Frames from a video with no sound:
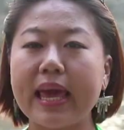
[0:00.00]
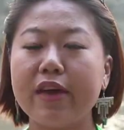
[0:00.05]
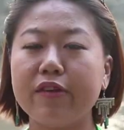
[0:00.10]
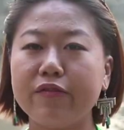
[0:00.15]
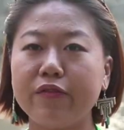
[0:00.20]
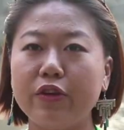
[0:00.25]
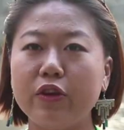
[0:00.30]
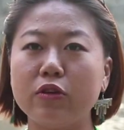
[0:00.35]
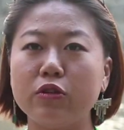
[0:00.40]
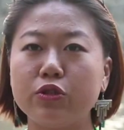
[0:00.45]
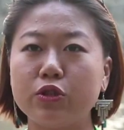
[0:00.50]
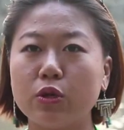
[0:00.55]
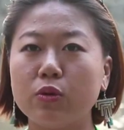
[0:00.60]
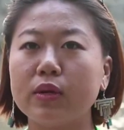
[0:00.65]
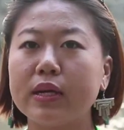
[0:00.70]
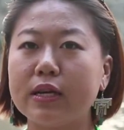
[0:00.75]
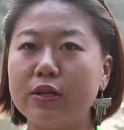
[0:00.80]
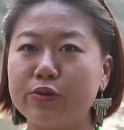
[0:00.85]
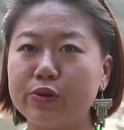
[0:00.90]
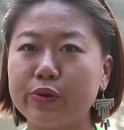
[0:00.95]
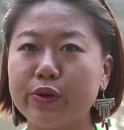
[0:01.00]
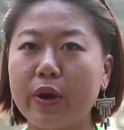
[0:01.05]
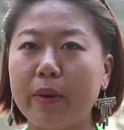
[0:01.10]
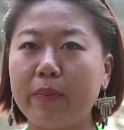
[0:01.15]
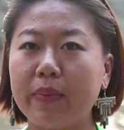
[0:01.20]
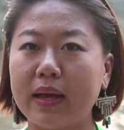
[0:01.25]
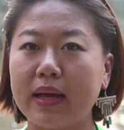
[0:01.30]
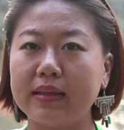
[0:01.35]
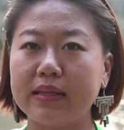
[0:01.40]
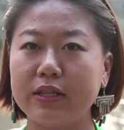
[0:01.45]
If you don't control your
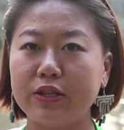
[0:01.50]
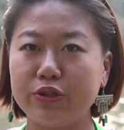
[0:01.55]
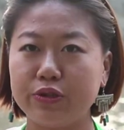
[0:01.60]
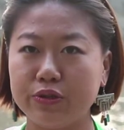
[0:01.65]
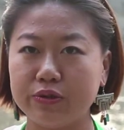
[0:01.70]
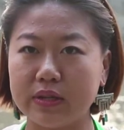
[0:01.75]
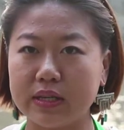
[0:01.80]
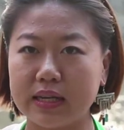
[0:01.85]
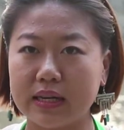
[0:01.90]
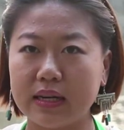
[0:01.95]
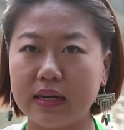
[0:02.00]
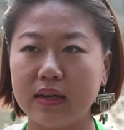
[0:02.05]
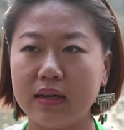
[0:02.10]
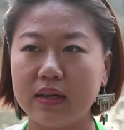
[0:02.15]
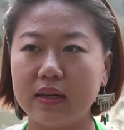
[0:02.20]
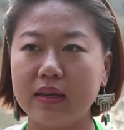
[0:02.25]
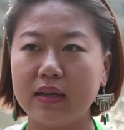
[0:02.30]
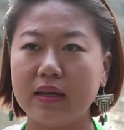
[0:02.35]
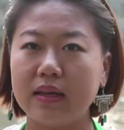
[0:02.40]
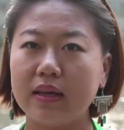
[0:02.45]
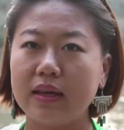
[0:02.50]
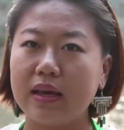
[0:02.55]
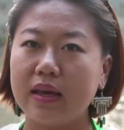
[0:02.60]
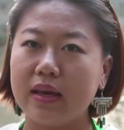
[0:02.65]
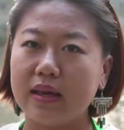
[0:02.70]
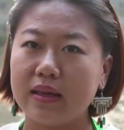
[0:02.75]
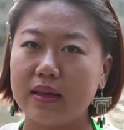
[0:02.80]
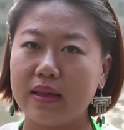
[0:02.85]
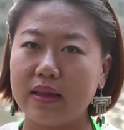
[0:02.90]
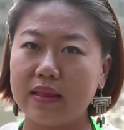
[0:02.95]
blood sugar,
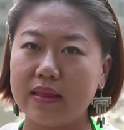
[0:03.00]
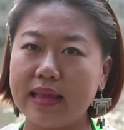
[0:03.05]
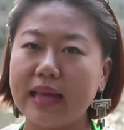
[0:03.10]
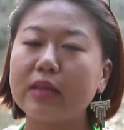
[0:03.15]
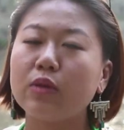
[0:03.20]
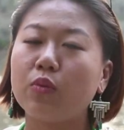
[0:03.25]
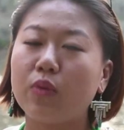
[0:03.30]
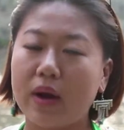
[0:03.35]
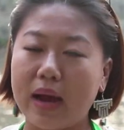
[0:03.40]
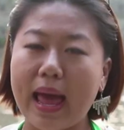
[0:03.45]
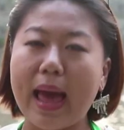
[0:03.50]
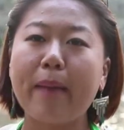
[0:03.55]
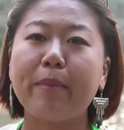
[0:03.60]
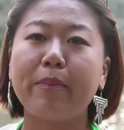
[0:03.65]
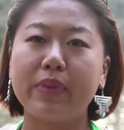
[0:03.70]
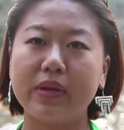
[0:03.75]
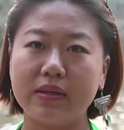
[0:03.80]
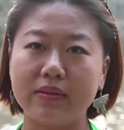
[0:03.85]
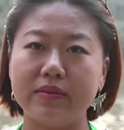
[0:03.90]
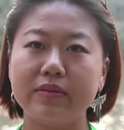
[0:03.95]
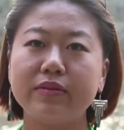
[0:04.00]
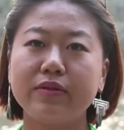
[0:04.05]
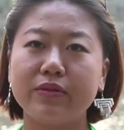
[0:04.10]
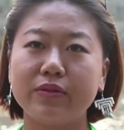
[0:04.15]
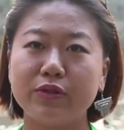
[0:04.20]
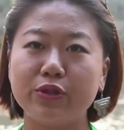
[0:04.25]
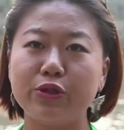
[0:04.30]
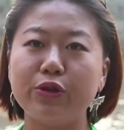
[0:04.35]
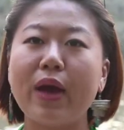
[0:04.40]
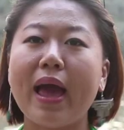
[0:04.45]
that will happen
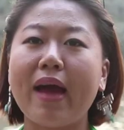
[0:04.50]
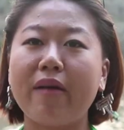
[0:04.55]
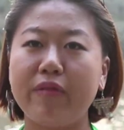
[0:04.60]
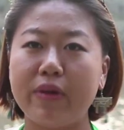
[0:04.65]
to